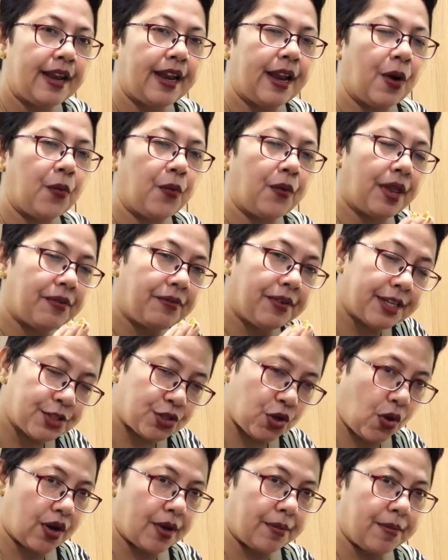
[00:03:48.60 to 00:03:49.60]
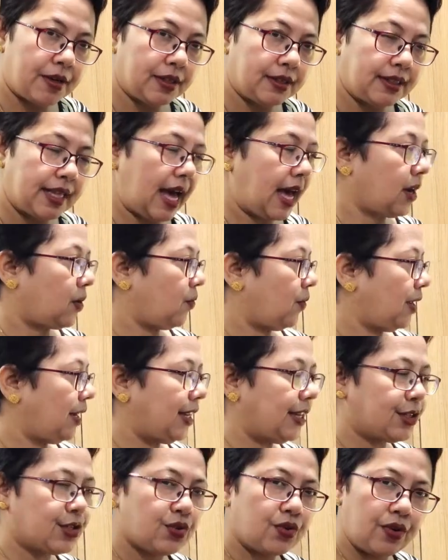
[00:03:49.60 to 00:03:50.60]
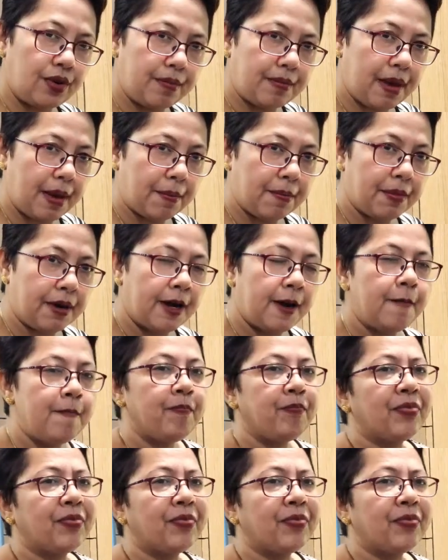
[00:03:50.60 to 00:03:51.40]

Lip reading: Now, when we talk about that, we need to remember